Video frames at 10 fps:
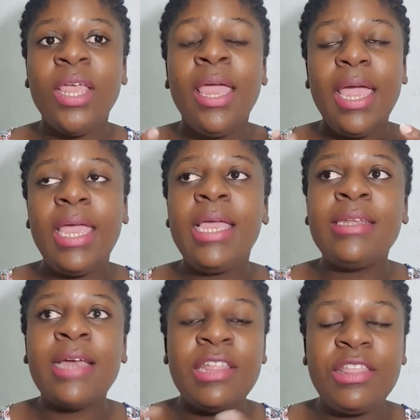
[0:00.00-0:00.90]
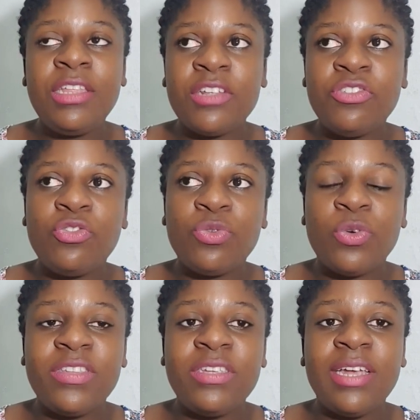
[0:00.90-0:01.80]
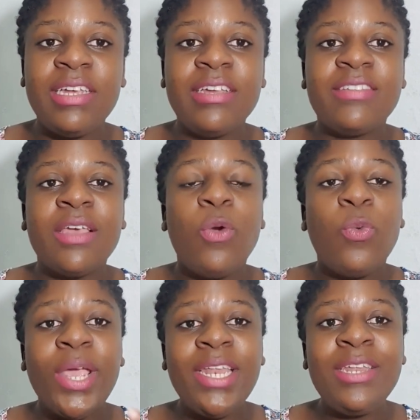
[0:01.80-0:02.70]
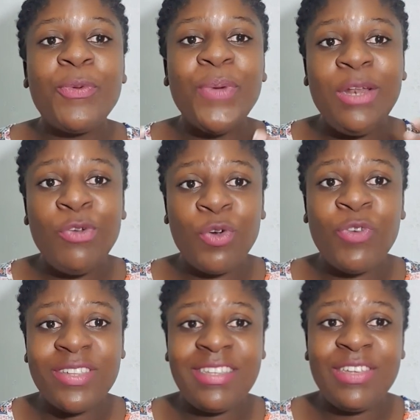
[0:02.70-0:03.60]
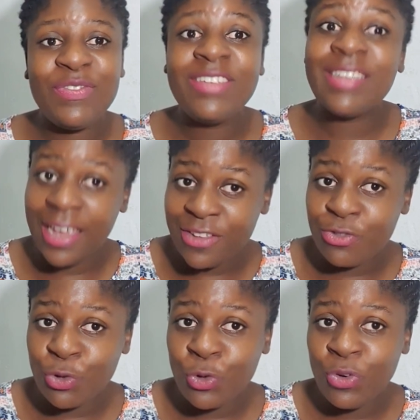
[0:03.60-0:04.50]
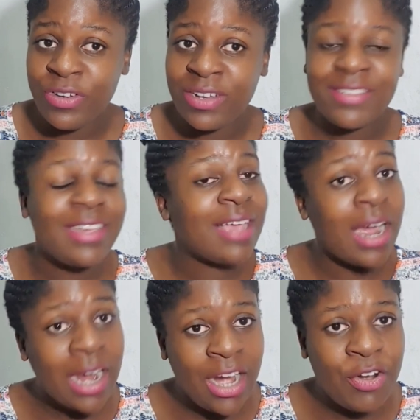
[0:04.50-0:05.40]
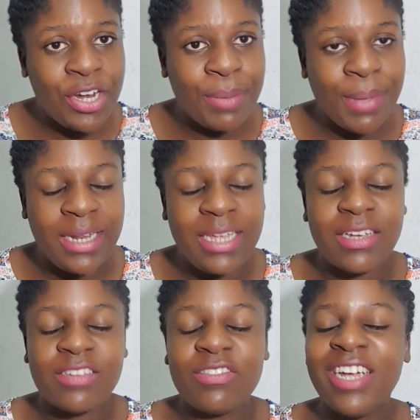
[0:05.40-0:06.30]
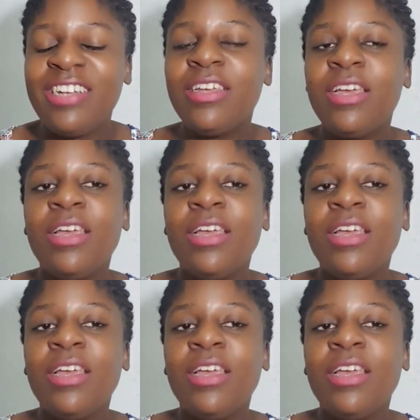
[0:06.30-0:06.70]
And another thing that you need to consider is when we look for CVs as recruiters, as hiring managers, right?